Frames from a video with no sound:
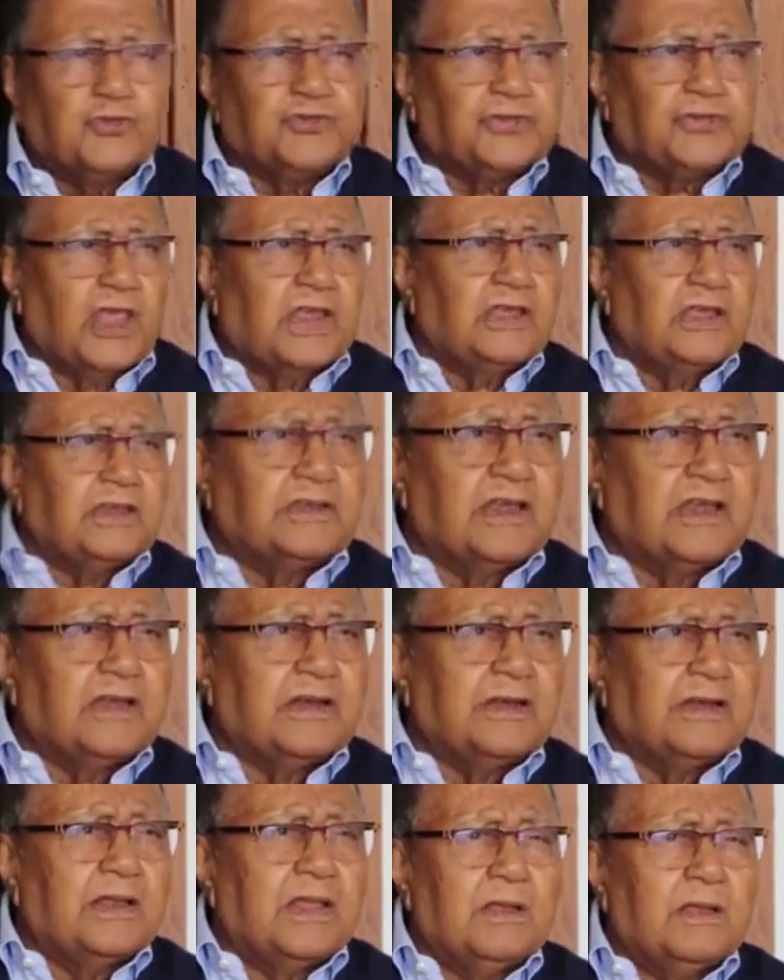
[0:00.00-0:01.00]

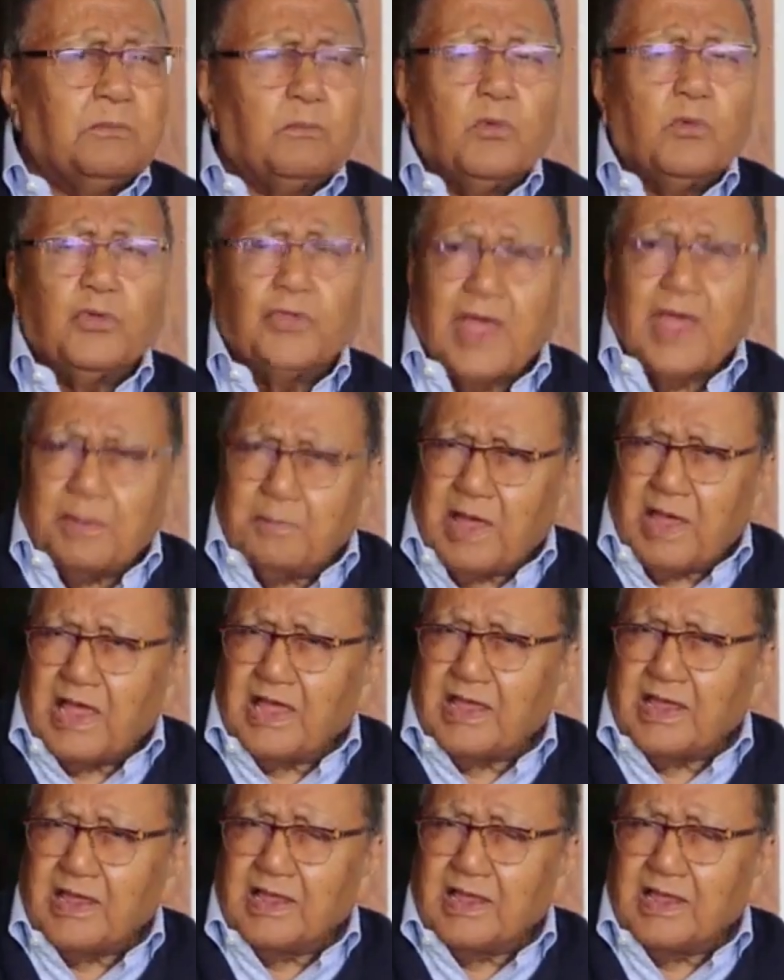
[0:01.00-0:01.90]
Senator Mudama.